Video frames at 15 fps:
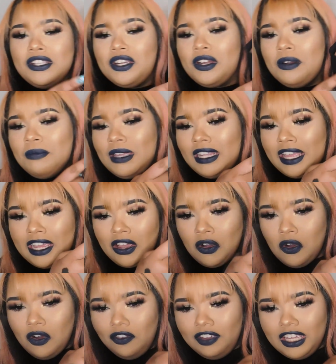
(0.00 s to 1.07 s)
They're gonna be like
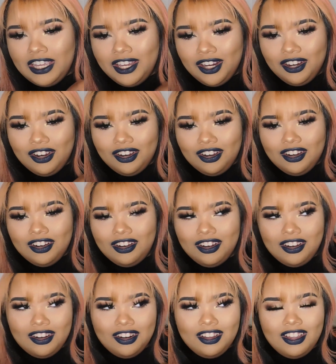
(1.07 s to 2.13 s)
over here,
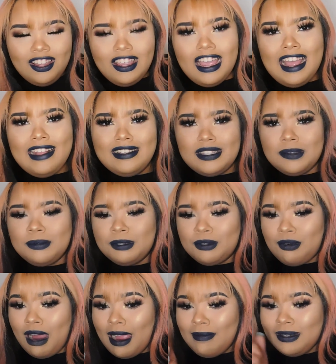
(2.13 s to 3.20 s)
and
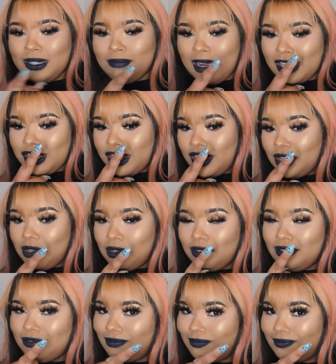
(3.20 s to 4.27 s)
subscribe to my channel,
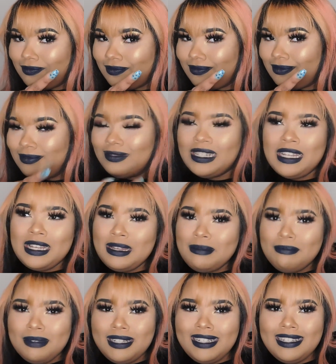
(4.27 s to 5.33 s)

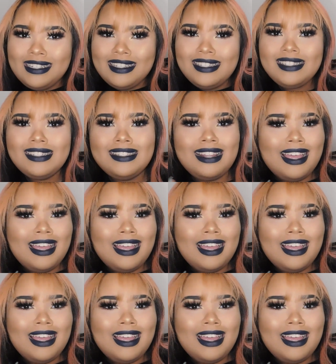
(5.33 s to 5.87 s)
please.